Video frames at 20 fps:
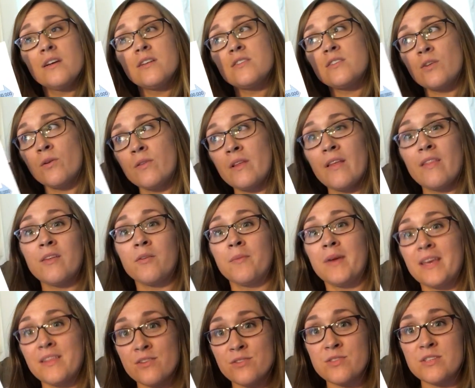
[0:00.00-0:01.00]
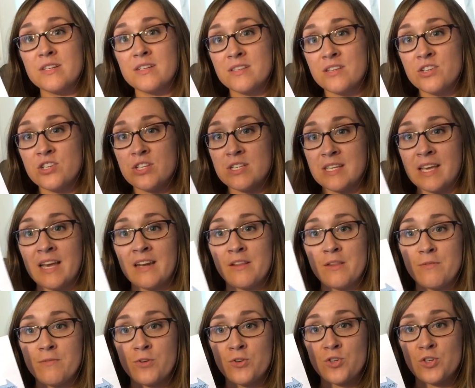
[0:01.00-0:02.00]
so that they'll make those decisions again in
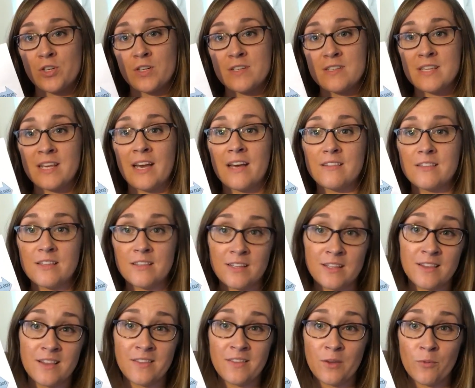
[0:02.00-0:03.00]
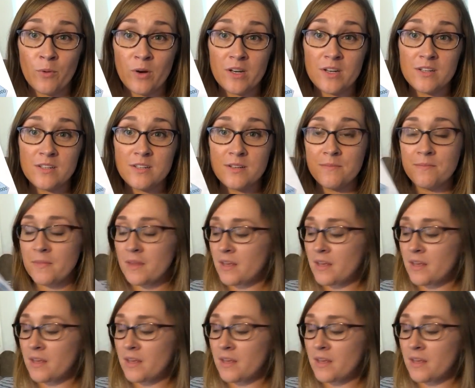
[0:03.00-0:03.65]
the future because they got the thing that they wanted.